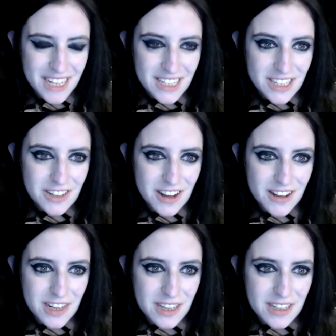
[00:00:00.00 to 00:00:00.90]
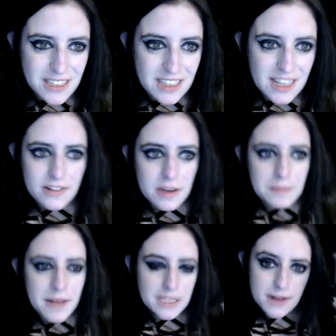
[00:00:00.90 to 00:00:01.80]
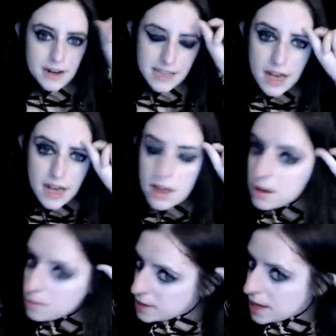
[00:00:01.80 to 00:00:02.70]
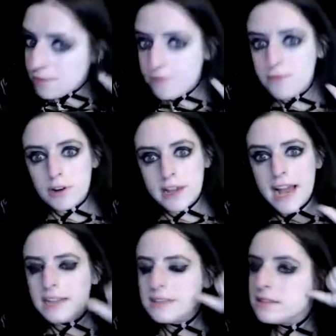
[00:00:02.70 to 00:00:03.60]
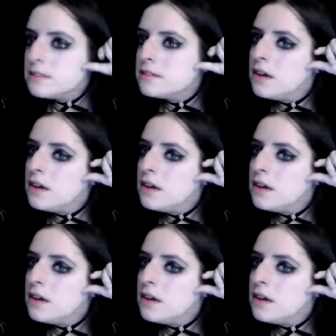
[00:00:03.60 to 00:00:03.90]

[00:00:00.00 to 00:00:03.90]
Do you have still have any pets around? Yeah, we have 4 cats.